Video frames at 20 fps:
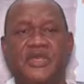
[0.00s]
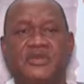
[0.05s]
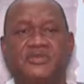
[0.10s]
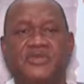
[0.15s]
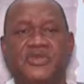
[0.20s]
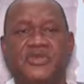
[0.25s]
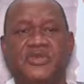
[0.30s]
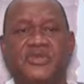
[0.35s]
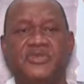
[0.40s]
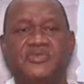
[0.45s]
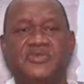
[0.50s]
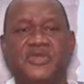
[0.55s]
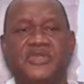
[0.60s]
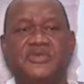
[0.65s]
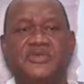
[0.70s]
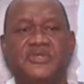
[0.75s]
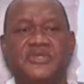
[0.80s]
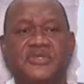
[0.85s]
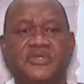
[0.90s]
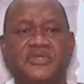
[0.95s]
Because when
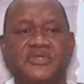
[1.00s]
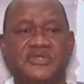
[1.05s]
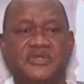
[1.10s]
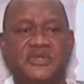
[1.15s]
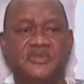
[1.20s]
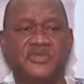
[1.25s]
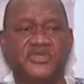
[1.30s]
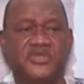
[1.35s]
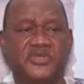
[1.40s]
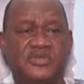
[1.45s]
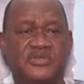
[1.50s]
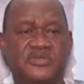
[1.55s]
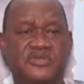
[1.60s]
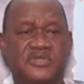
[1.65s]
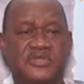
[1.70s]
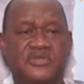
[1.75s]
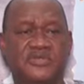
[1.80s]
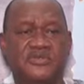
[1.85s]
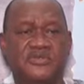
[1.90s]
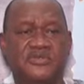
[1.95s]
you see some
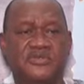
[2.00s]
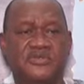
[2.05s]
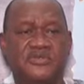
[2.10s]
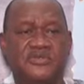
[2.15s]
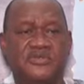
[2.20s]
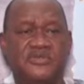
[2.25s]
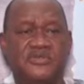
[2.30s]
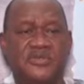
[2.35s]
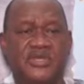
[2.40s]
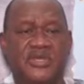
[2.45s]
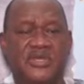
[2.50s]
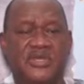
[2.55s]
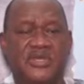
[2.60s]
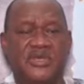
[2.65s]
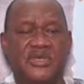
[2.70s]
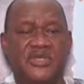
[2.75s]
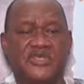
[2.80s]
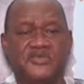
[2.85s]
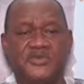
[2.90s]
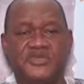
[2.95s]
children,
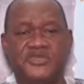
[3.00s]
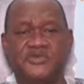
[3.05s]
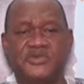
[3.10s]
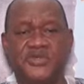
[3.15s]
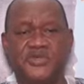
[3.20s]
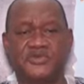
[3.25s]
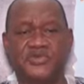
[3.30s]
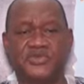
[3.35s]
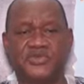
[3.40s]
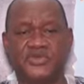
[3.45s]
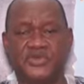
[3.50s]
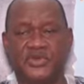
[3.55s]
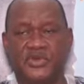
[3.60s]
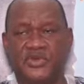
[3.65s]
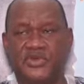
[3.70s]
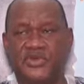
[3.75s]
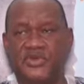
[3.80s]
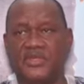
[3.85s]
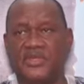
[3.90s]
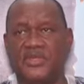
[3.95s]
especially when he was
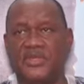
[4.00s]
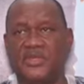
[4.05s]
young,